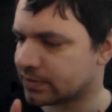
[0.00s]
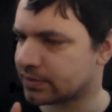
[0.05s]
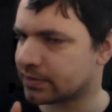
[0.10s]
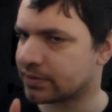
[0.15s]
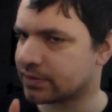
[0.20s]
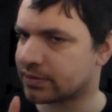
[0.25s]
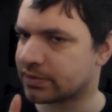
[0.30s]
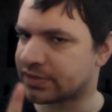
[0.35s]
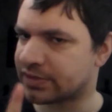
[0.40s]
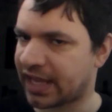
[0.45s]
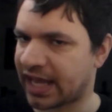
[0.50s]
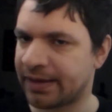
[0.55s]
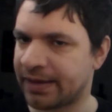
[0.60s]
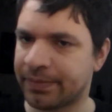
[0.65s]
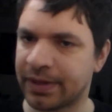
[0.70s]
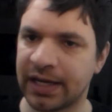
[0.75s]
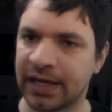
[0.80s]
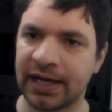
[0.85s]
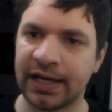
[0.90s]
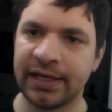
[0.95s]
stand
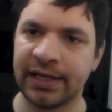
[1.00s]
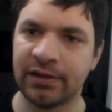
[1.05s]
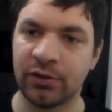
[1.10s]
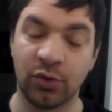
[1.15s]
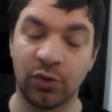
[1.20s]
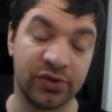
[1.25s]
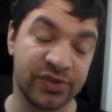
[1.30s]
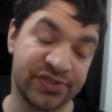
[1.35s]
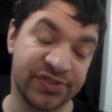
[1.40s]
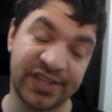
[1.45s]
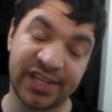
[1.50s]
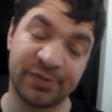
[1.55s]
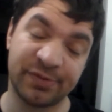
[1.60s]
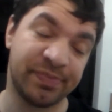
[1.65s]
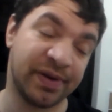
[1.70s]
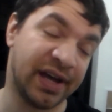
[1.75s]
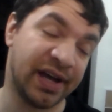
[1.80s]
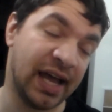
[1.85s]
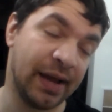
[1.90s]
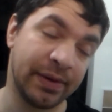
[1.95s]
by, or sit
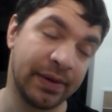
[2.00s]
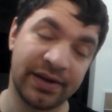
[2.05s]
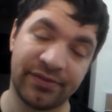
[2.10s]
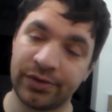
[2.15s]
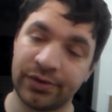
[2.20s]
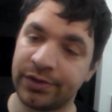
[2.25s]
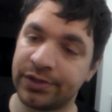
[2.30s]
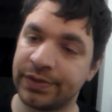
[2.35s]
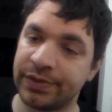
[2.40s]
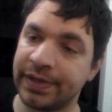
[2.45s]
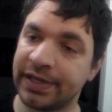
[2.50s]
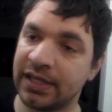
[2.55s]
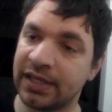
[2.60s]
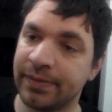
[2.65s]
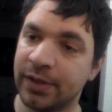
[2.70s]
by, whatever you're doing at the